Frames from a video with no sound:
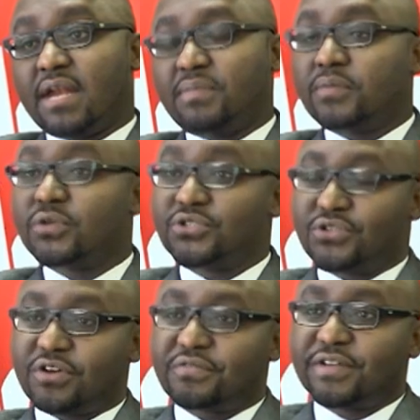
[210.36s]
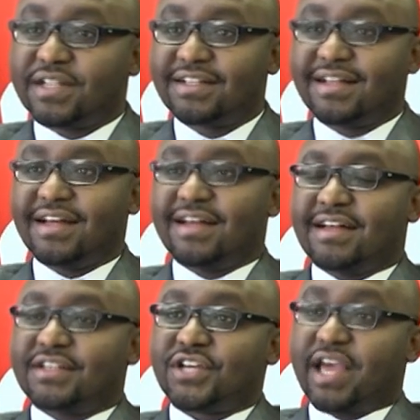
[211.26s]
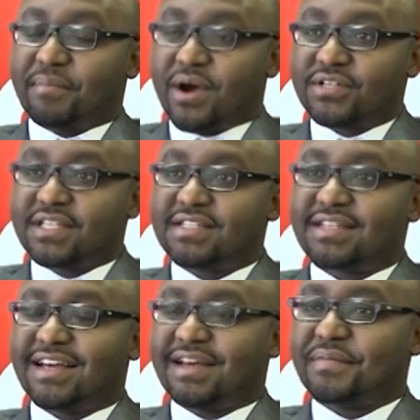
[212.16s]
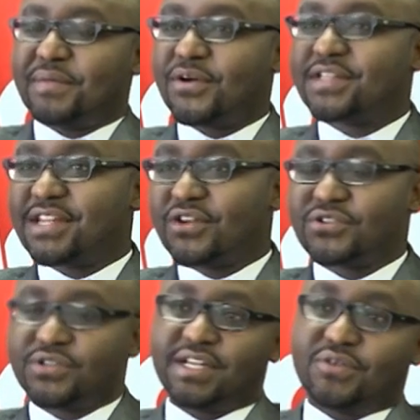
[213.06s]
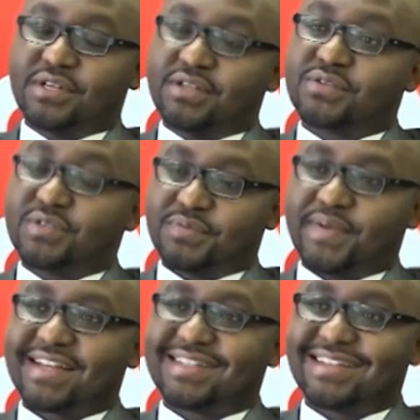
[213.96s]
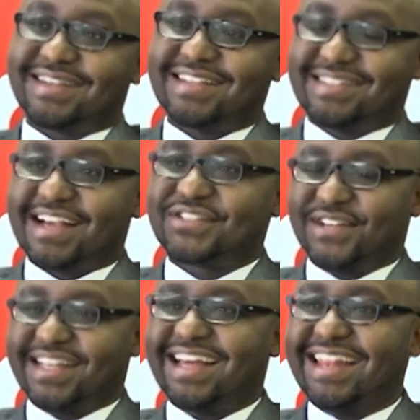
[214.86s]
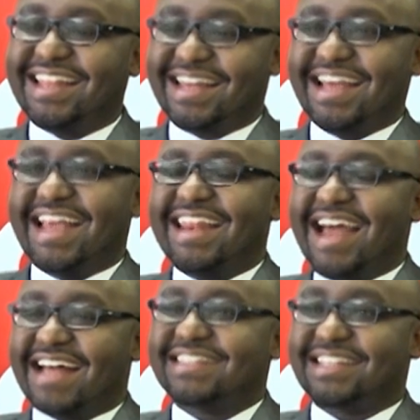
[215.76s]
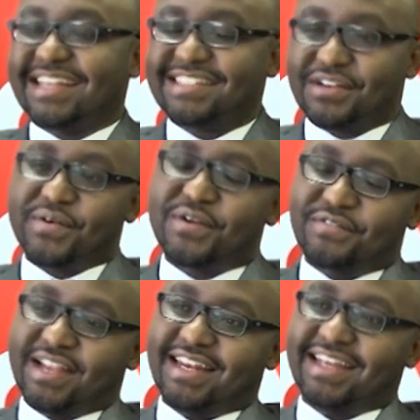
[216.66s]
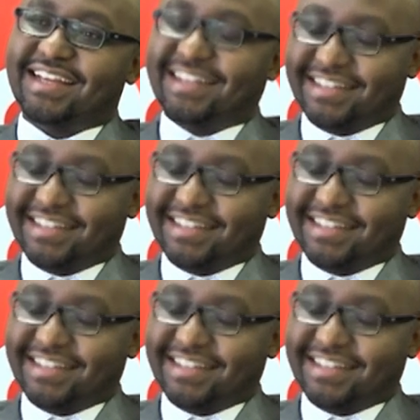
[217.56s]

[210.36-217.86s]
People should not feel shy about it. The bodies are not treated with disrespect. It's actually enhancing. It's a way of learning.